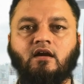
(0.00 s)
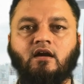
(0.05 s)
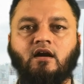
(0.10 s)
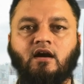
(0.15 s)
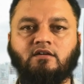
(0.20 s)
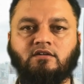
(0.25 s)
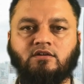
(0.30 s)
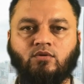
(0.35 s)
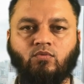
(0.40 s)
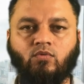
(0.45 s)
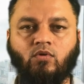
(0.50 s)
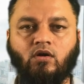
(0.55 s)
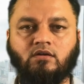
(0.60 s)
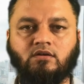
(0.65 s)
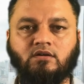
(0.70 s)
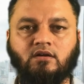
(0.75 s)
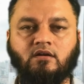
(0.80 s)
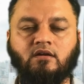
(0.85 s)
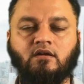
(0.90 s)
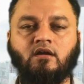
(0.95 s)

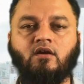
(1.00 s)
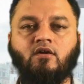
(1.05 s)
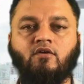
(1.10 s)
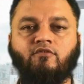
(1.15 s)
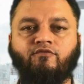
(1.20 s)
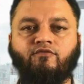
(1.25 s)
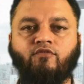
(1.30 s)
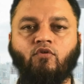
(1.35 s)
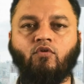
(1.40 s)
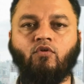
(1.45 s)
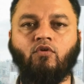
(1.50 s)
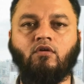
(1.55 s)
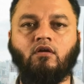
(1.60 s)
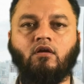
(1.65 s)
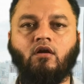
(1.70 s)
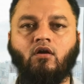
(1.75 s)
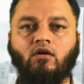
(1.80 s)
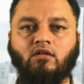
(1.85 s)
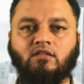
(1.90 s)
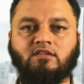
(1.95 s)
Underwater. 4.
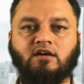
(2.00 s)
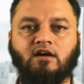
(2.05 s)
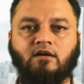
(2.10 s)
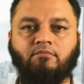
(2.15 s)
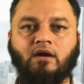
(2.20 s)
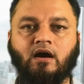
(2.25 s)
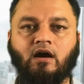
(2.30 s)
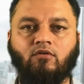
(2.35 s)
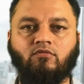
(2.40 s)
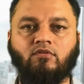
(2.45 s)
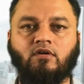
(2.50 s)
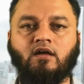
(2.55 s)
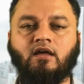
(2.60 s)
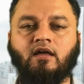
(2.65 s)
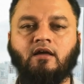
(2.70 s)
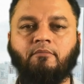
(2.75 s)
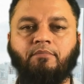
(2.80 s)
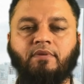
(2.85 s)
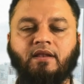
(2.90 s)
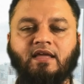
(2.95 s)
All the above.
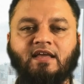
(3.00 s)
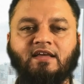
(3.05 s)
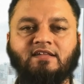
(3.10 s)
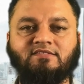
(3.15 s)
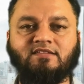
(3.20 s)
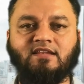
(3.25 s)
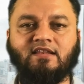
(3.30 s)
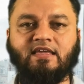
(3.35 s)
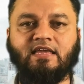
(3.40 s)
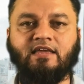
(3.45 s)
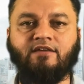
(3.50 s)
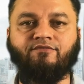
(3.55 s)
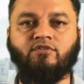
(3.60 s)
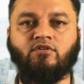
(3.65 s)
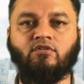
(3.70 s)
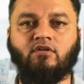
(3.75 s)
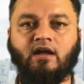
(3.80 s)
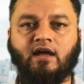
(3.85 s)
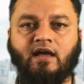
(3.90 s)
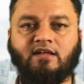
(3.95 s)
Please leave
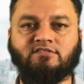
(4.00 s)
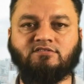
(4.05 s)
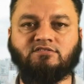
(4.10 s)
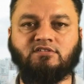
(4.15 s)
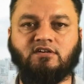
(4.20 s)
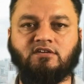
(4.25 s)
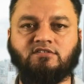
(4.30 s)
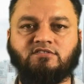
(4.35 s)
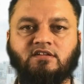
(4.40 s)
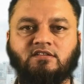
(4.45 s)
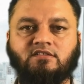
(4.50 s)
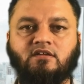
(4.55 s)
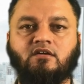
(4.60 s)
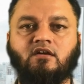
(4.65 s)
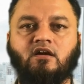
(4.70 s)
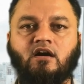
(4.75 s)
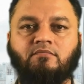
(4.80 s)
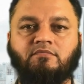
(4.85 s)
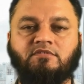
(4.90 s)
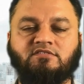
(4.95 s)
your answers in the
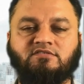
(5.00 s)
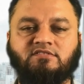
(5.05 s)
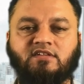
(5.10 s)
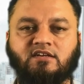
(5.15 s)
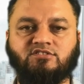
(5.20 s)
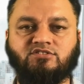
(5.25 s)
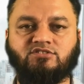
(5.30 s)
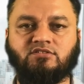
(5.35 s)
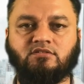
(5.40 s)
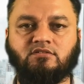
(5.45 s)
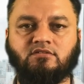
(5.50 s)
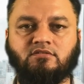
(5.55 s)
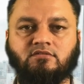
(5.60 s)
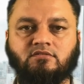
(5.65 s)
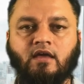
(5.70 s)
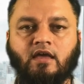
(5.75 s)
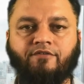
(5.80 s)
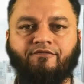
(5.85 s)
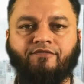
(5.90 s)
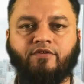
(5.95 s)
comment section.
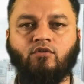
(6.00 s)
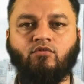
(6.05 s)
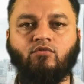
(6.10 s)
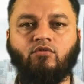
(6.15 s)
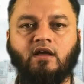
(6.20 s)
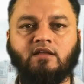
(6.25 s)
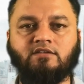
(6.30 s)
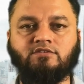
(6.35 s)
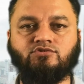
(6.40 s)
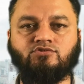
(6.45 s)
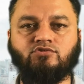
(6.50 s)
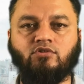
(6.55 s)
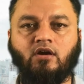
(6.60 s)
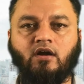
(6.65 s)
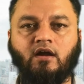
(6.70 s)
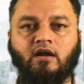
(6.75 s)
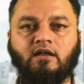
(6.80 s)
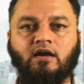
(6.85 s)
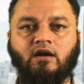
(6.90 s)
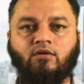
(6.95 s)
If you
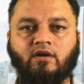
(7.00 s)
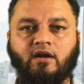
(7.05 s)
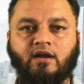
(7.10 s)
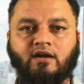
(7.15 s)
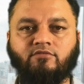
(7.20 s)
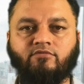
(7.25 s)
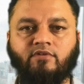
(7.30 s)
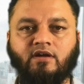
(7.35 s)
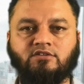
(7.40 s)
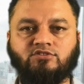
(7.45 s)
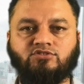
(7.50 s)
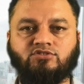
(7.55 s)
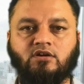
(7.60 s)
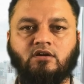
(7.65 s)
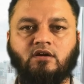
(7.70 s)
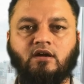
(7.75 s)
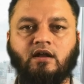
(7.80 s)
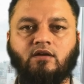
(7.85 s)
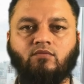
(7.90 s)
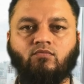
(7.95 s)
enjoyed our
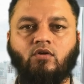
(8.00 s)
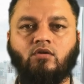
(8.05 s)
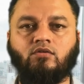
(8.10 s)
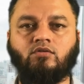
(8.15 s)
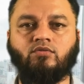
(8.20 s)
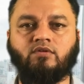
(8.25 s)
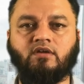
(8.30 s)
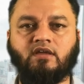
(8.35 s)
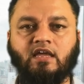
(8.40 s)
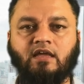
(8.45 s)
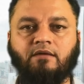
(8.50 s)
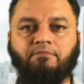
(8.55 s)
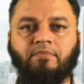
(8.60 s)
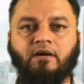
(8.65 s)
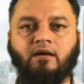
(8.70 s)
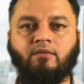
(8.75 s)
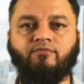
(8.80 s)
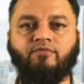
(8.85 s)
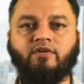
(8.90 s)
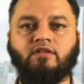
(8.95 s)
adventure and want to keep
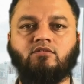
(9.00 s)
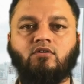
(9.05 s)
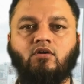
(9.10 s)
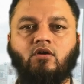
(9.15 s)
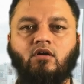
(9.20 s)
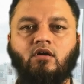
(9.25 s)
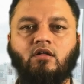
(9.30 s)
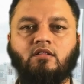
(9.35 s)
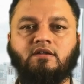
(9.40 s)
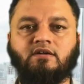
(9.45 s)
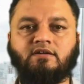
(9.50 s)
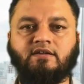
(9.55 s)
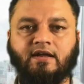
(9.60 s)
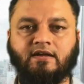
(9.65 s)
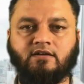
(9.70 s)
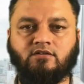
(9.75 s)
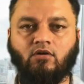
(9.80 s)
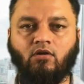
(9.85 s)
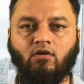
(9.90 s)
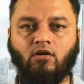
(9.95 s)
up with all the
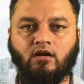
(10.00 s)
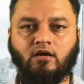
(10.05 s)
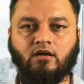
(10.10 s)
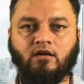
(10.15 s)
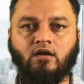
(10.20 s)
tech talk,